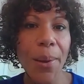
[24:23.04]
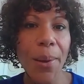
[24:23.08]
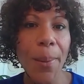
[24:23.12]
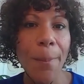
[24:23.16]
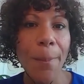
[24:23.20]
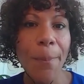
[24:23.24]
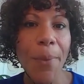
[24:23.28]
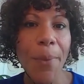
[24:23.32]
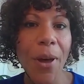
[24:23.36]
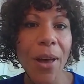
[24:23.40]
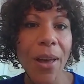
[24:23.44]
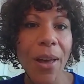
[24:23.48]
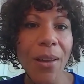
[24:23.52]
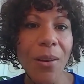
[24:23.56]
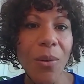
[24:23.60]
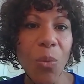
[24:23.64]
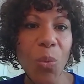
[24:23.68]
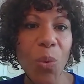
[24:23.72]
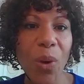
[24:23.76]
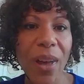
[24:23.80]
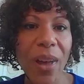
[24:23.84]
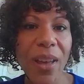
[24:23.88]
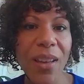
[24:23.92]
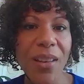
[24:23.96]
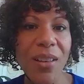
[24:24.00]
but
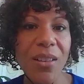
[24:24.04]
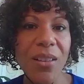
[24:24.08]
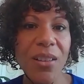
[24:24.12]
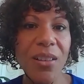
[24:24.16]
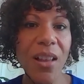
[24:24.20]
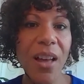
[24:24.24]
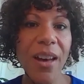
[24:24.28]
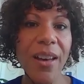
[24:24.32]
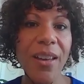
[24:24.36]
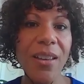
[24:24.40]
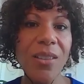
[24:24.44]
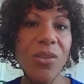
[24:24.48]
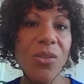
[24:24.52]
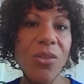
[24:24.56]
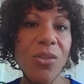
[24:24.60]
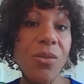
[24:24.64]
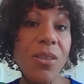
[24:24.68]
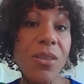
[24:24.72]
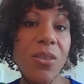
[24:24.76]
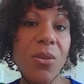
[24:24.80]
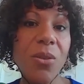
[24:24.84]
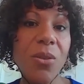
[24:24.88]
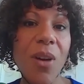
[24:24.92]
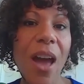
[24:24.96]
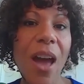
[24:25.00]
when clients are
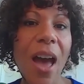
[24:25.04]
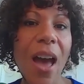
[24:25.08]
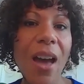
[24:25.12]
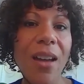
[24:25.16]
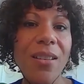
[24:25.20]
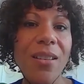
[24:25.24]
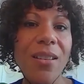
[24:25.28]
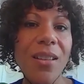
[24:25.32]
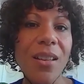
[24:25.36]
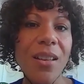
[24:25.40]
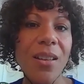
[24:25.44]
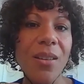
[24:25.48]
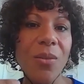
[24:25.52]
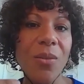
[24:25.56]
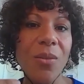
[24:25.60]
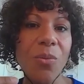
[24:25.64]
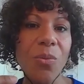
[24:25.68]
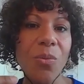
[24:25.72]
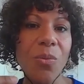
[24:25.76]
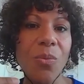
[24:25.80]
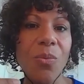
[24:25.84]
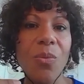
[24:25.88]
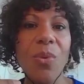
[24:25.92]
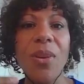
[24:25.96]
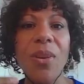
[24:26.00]
interacting
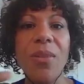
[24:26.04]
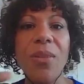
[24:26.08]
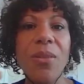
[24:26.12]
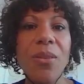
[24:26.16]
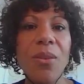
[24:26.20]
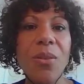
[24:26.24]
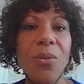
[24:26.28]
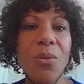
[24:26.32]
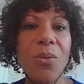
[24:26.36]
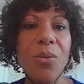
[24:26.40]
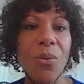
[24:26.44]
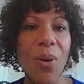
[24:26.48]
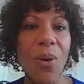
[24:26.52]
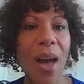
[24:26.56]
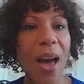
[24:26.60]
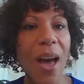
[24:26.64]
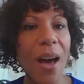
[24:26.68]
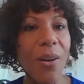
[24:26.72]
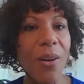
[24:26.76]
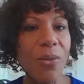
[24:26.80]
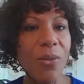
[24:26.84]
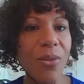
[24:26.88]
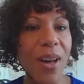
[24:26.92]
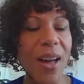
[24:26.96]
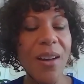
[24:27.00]
with you,
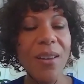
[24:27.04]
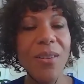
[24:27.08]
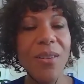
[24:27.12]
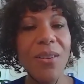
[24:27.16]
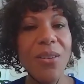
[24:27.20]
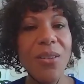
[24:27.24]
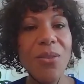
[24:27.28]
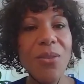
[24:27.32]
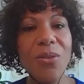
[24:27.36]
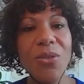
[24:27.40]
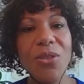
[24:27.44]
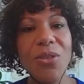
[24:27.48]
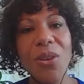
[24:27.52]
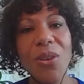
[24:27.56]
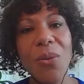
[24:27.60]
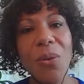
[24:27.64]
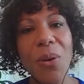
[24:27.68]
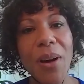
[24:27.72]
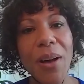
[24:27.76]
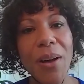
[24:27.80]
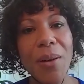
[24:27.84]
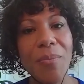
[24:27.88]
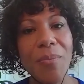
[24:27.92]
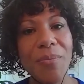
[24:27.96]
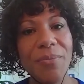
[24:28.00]
how do you show
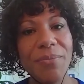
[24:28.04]
up?